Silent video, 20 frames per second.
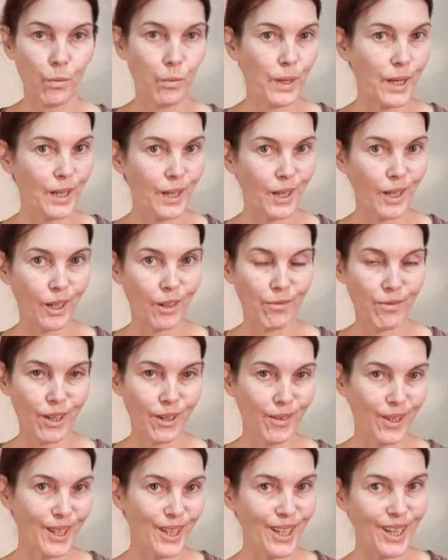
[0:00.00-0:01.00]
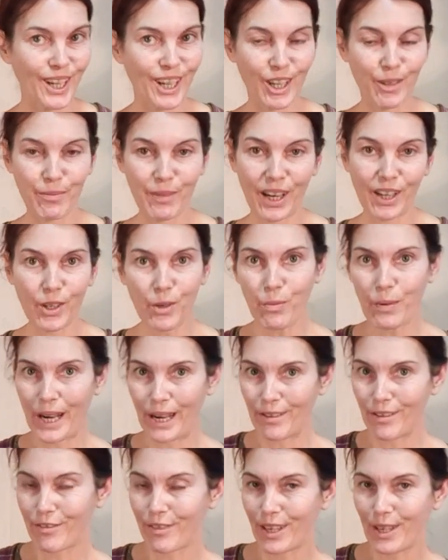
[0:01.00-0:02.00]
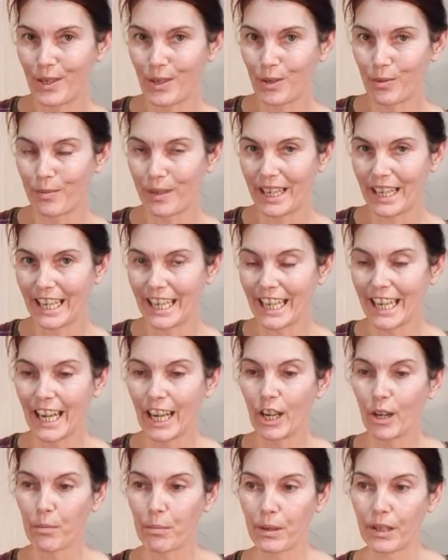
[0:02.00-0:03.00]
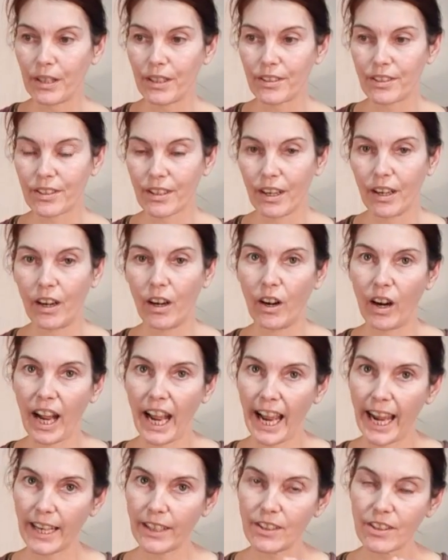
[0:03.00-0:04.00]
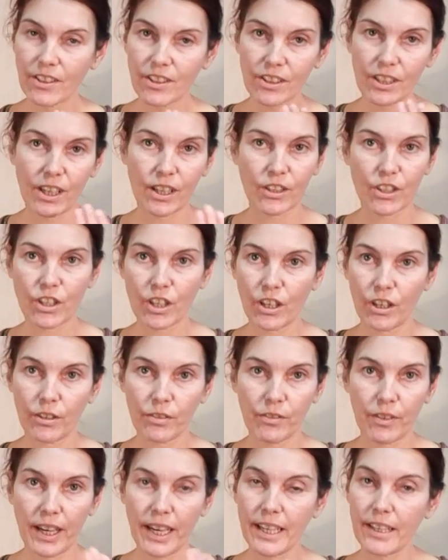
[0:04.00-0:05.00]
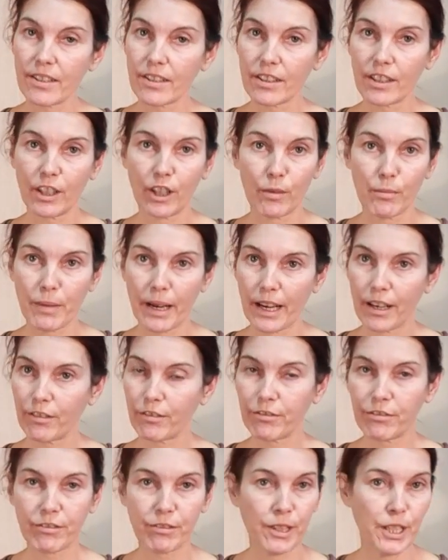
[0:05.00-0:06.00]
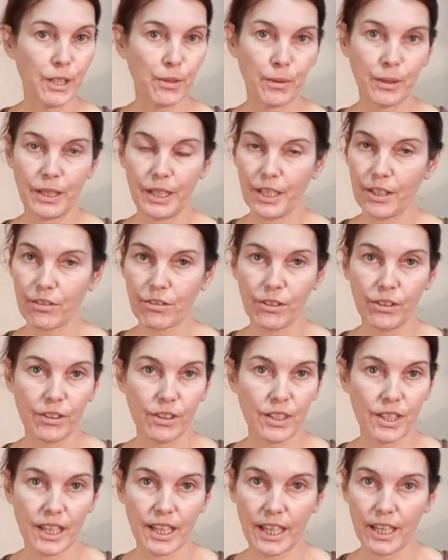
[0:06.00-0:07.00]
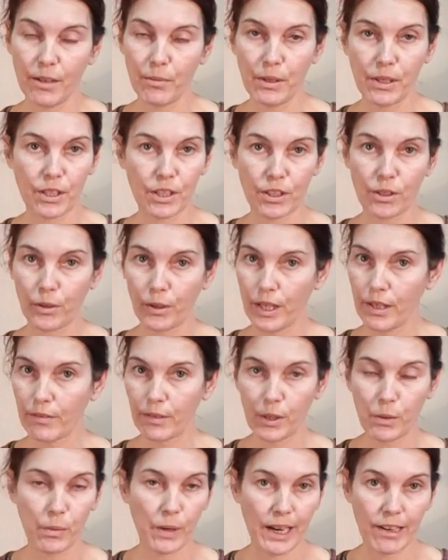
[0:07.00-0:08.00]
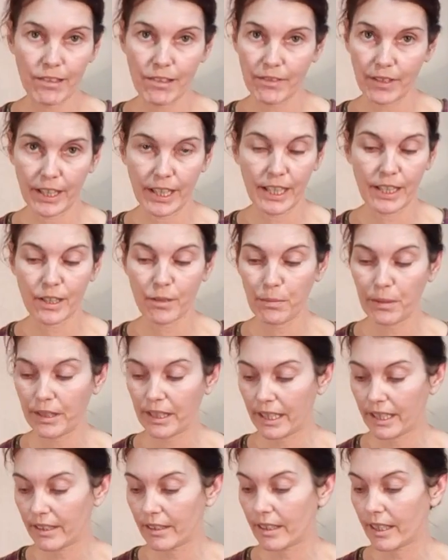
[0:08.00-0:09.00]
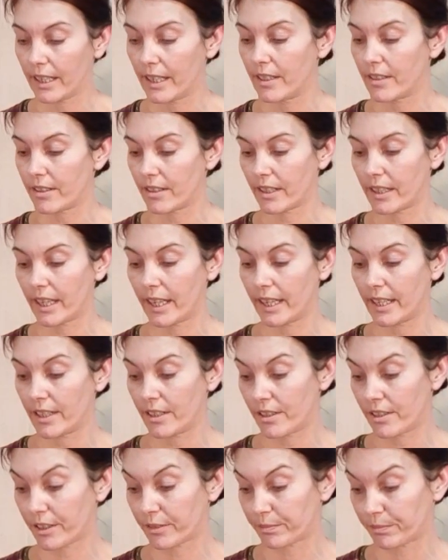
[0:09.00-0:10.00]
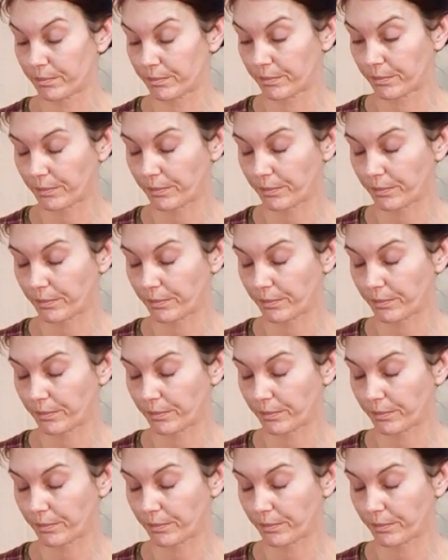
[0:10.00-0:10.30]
we are very unaware of it normally, but our hands touch our face and our mouth frequently through the day. We're just not even aware of it, but that is the case.